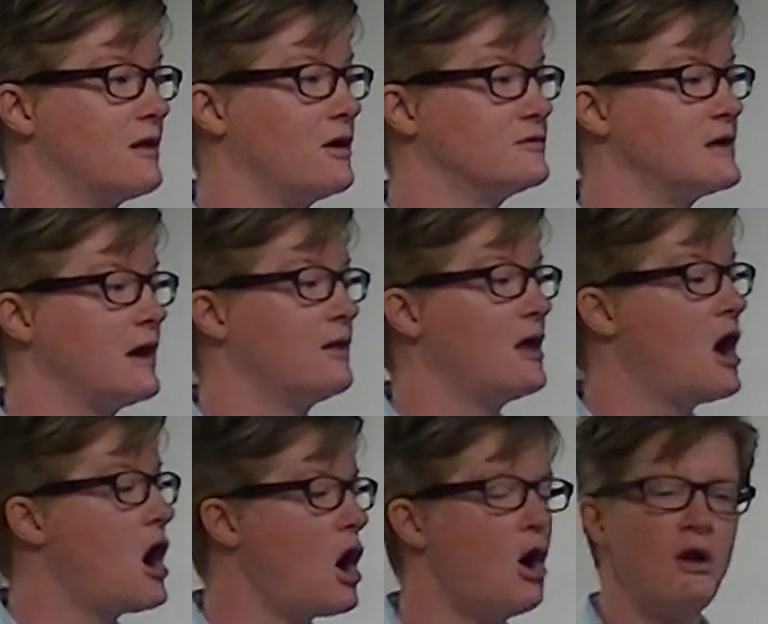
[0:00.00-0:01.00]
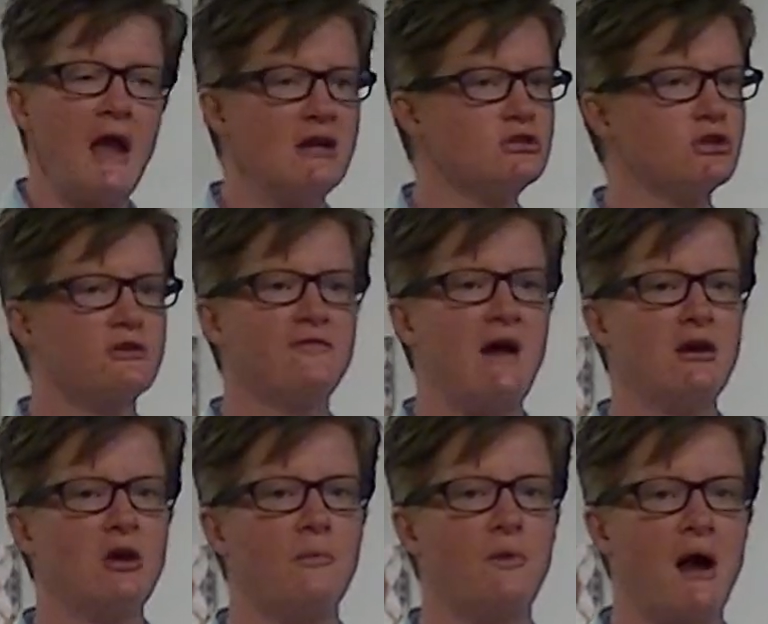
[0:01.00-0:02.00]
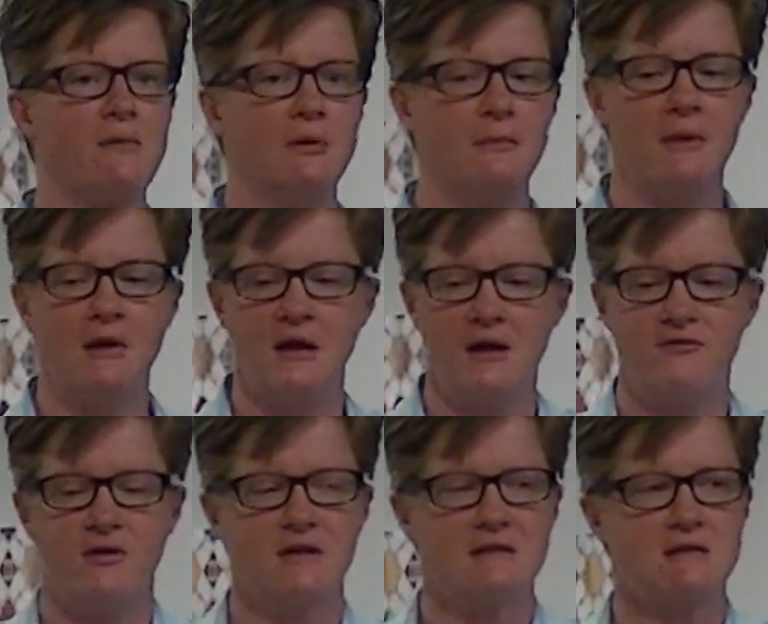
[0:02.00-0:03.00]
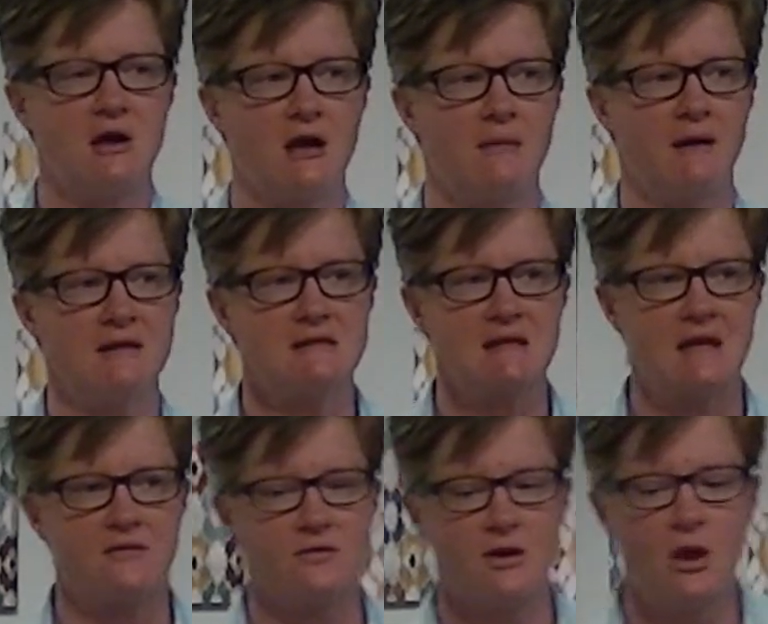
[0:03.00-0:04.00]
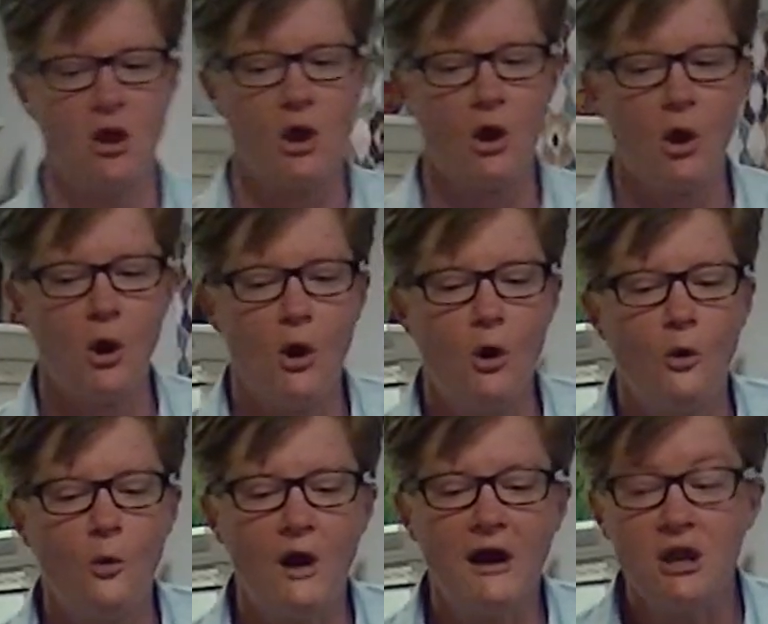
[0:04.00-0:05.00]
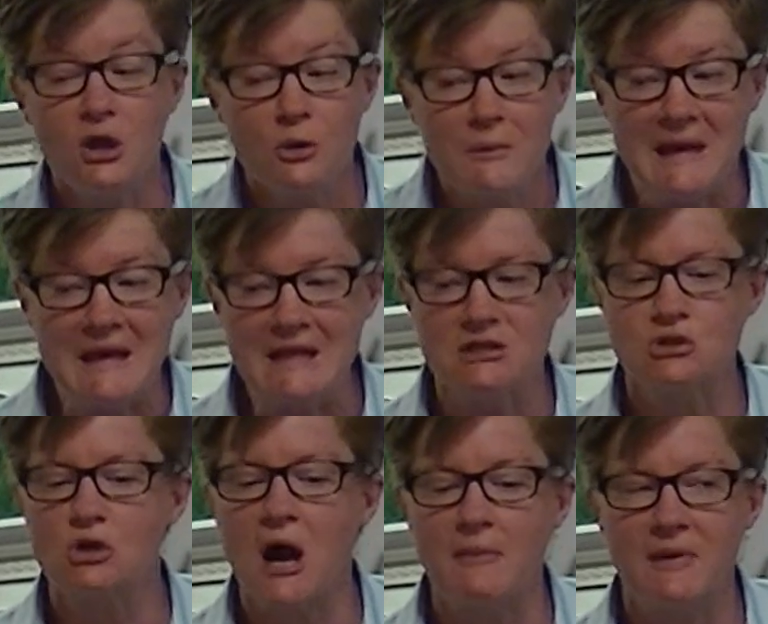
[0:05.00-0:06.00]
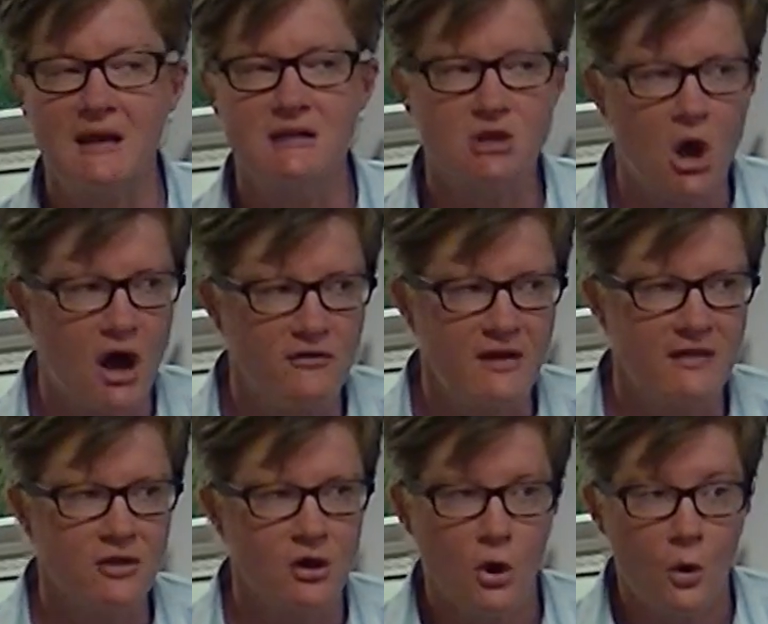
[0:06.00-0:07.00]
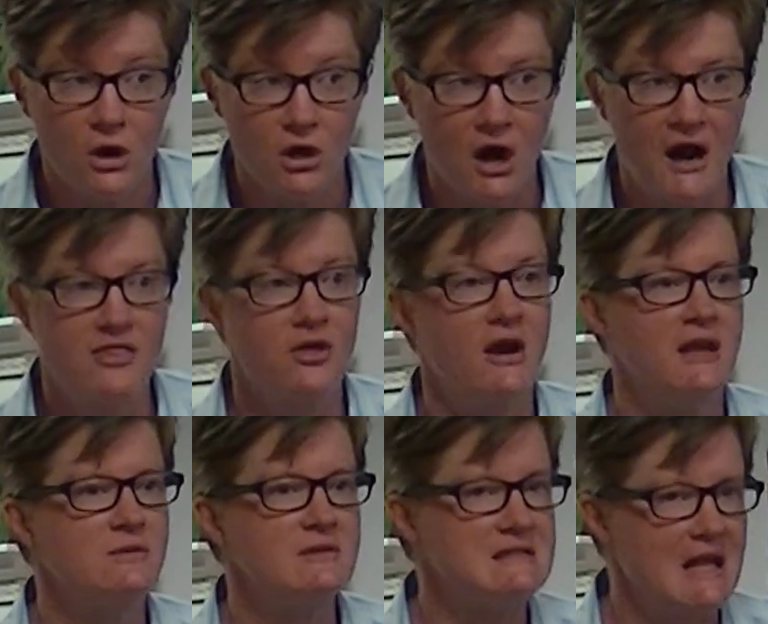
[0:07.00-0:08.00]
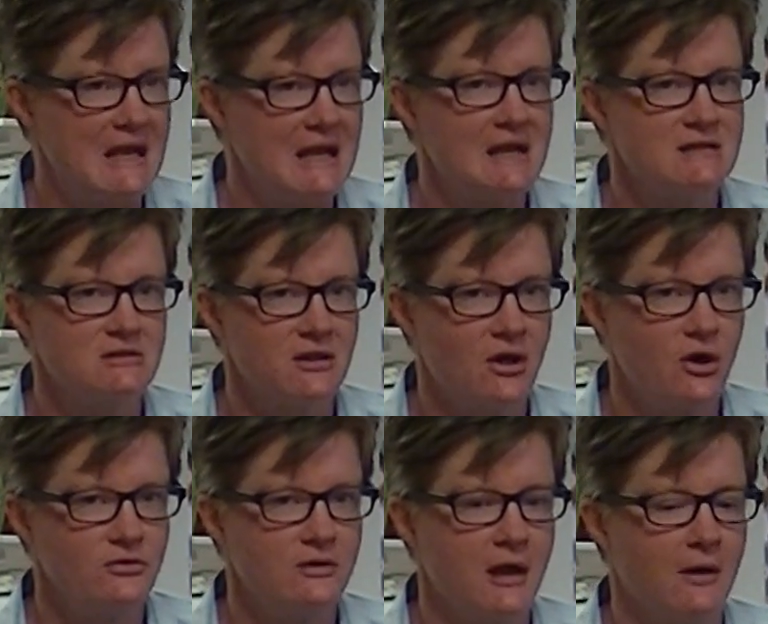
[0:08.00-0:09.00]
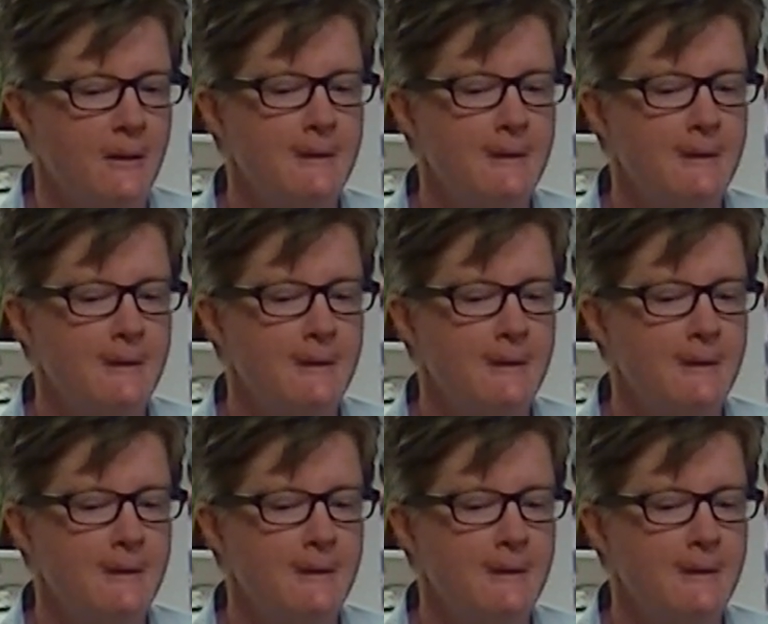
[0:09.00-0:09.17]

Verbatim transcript: the hotel. Okay, sure, fine, no problem. Feel this tug on my sleeve. What do you mean he's dropping us off at the corner? I thought he was taking us to the hotel.